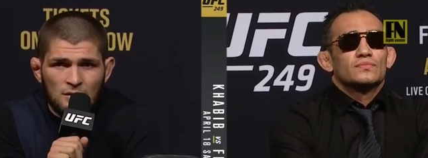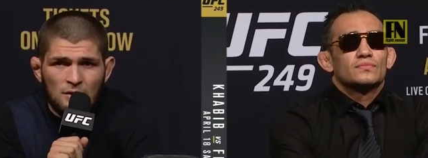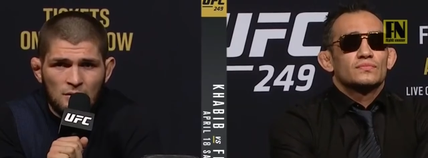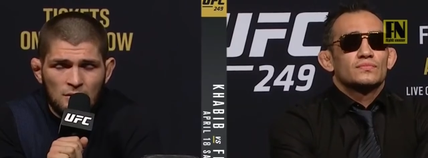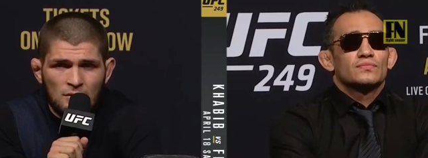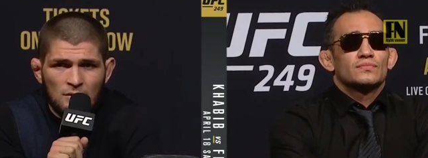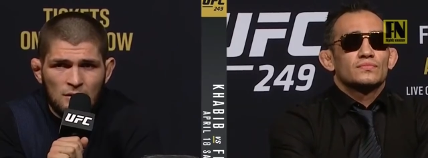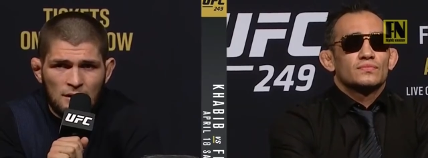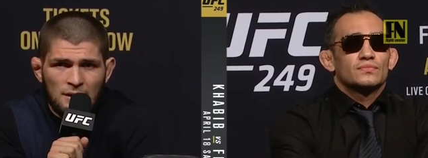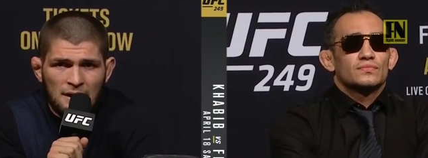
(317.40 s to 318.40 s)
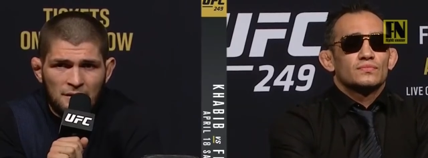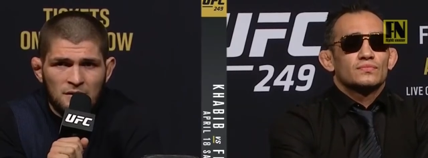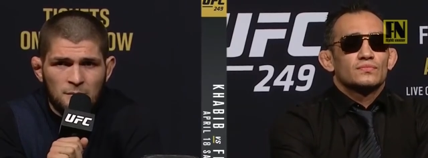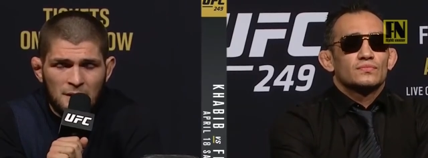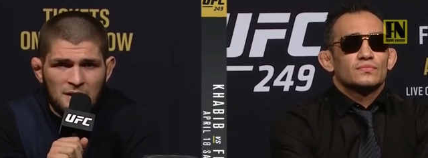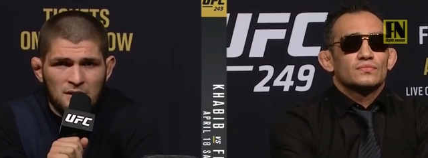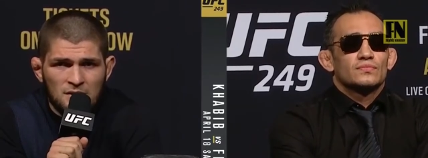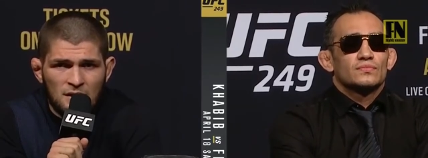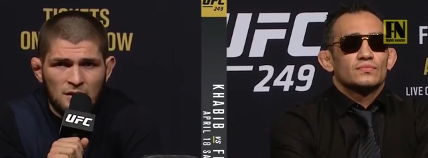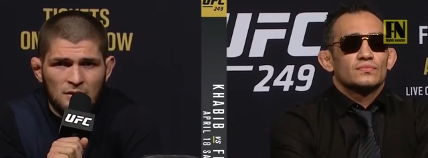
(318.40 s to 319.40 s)
Speaker 1: You know, and I respect his
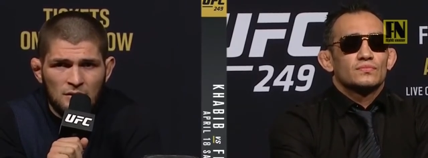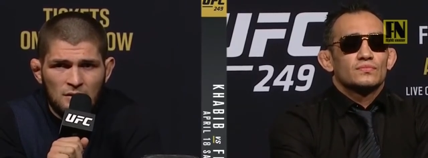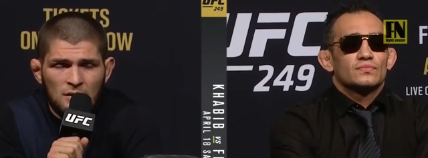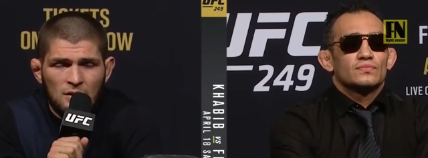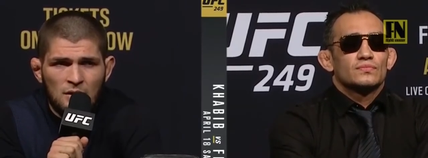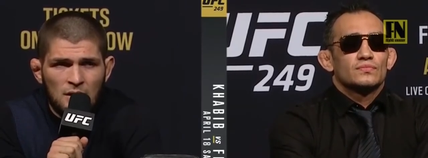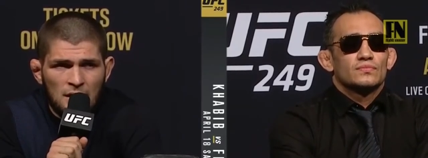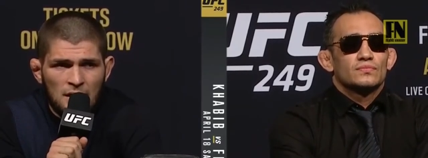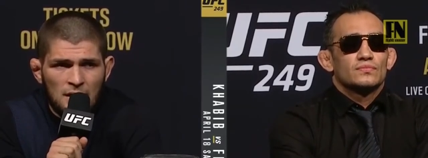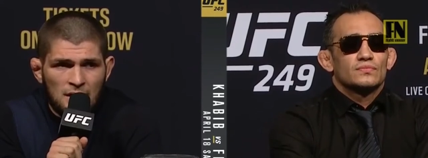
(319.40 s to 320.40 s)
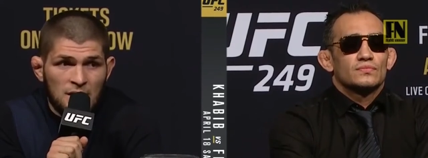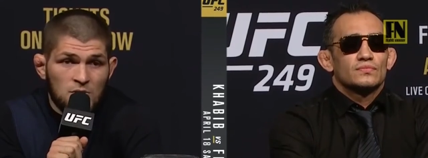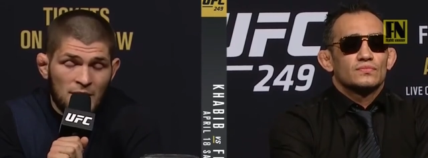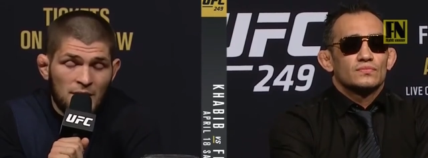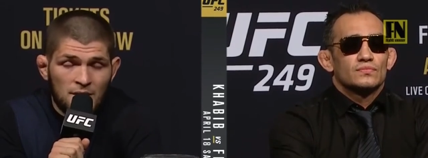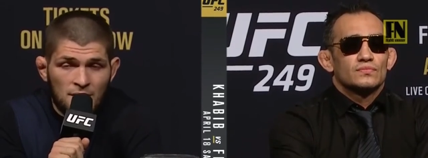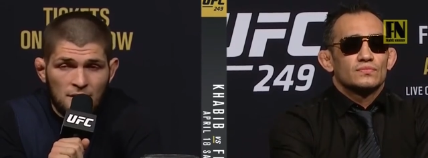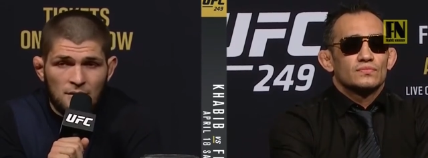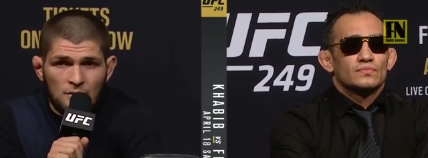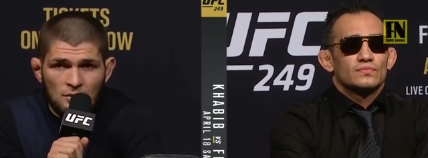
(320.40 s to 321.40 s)
skill, and that's why he
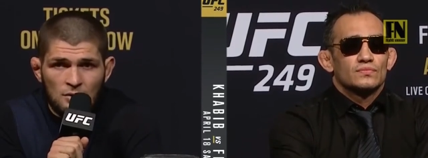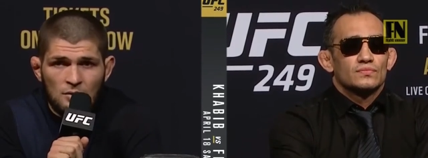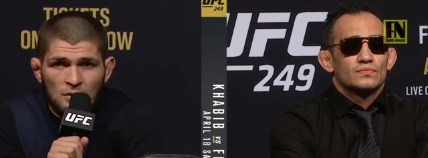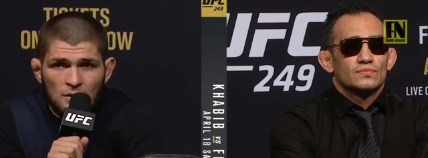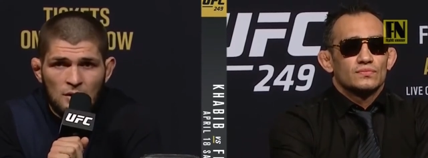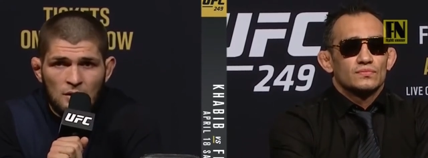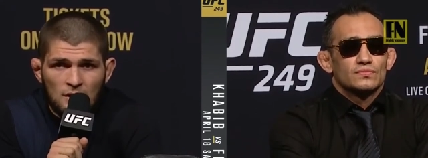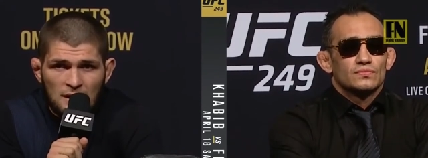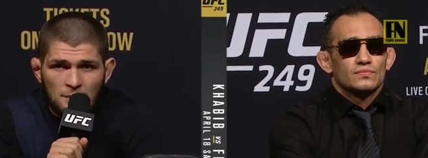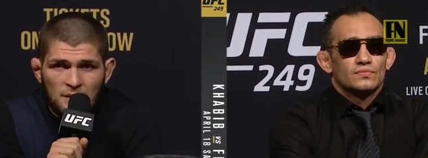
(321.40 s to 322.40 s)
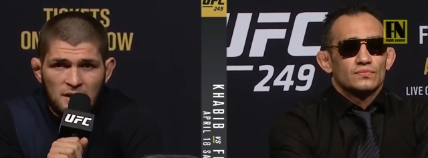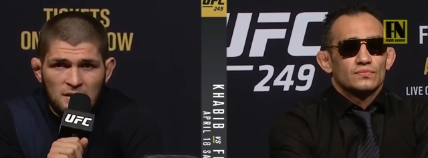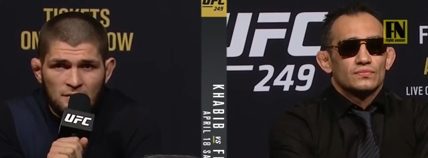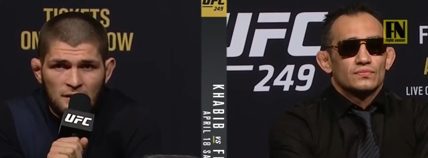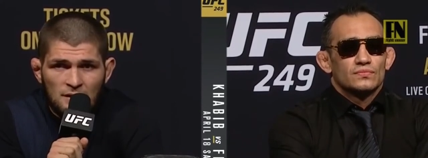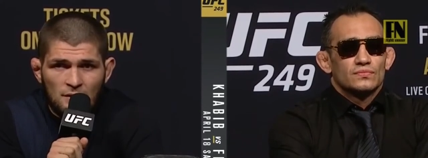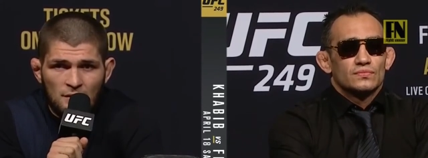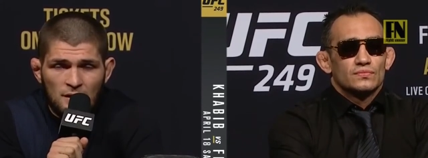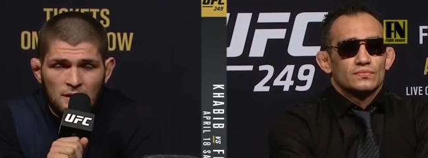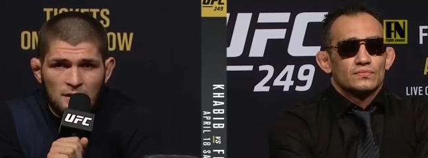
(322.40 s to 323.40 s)
here. You know, like biggest fight on
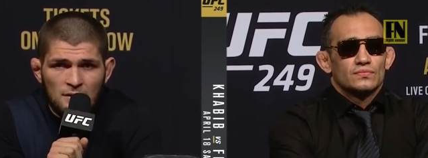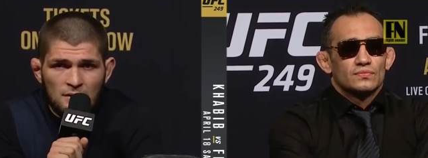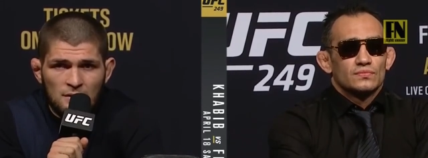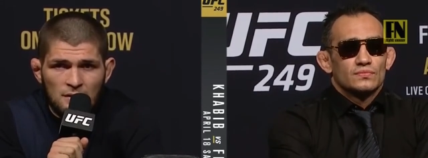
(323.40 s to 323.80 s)
the year.